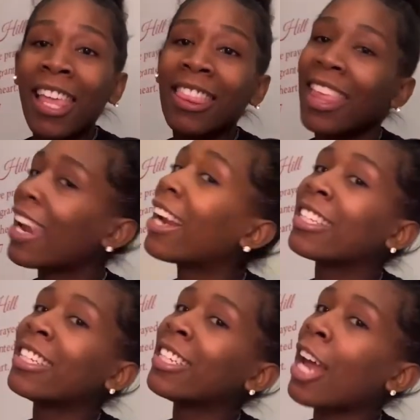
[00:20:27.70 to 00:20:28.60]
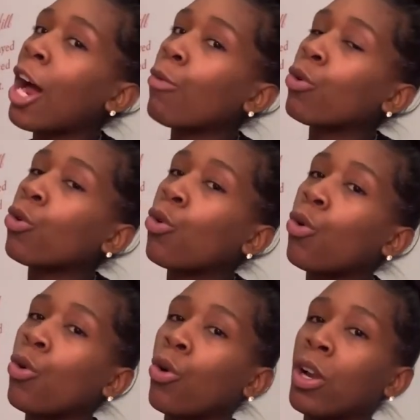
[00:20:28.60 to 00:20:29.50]
that I did not
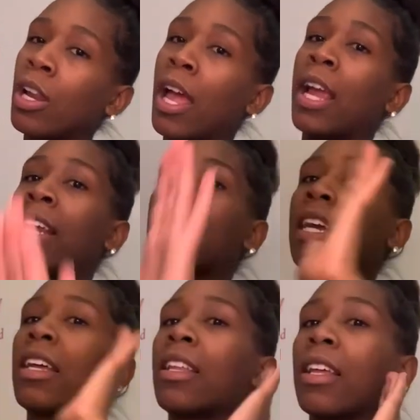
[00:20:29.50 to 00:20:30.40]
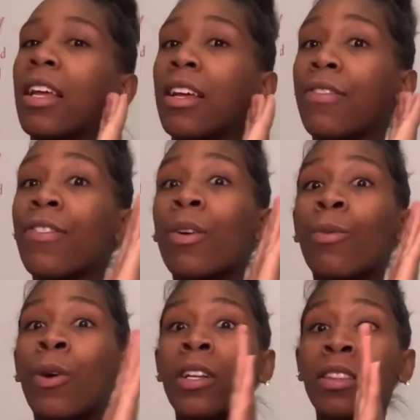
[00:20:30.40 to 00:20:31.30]
record like from
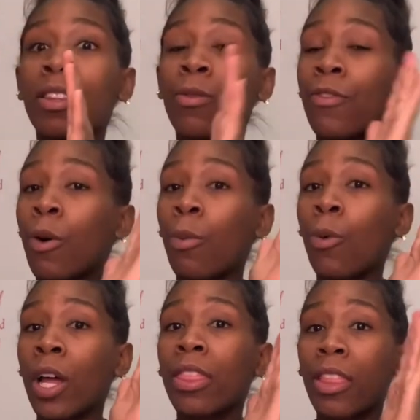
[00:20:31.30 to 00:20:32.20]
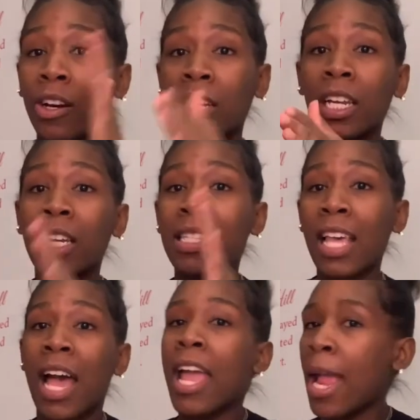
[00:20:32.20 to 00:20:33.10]
wrong from 1.30 until
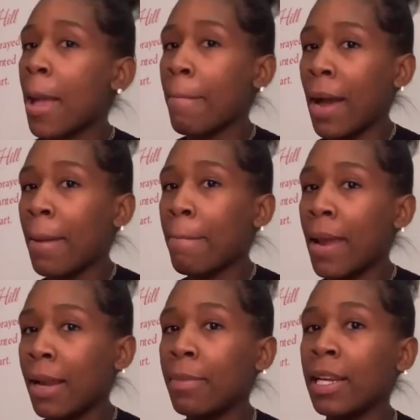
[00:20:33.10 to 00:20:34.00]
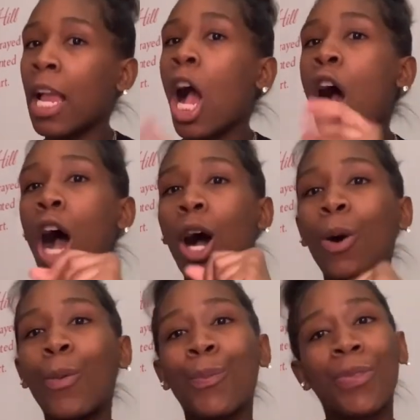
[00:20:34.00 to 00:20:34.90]
I had my baby.
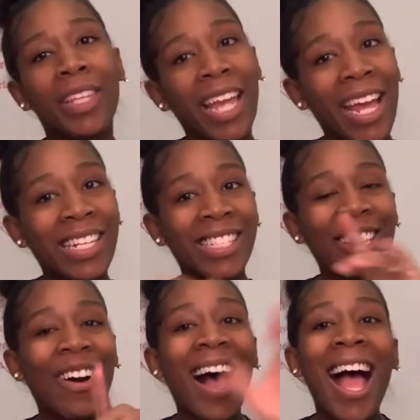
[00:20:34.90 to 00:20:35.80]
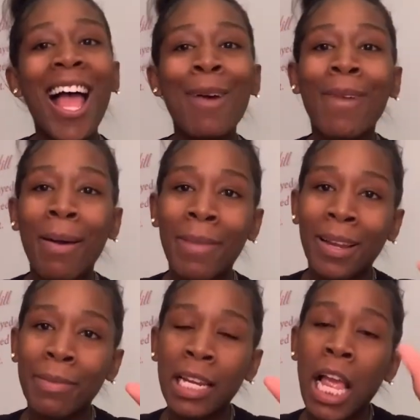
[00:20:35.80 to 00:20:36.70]
Oh, yes, so I had my baby